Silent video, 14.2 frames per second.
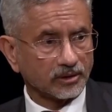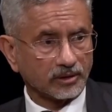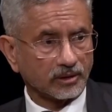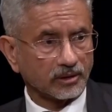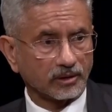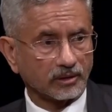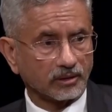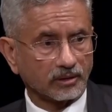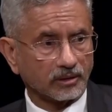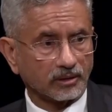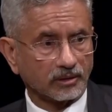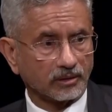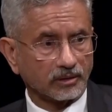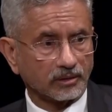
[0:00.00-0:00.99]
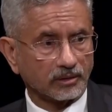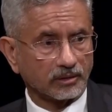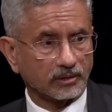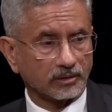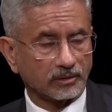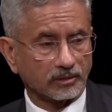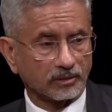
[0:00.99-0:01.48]

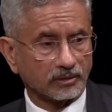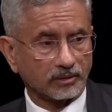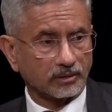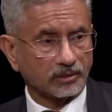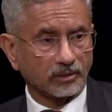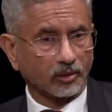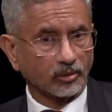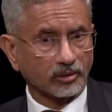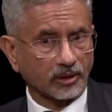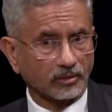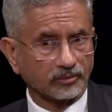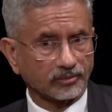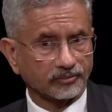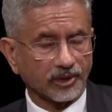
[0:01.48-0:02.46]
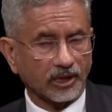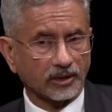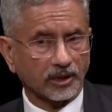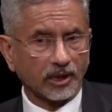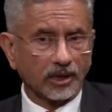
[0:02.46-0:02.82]
a lot out of that.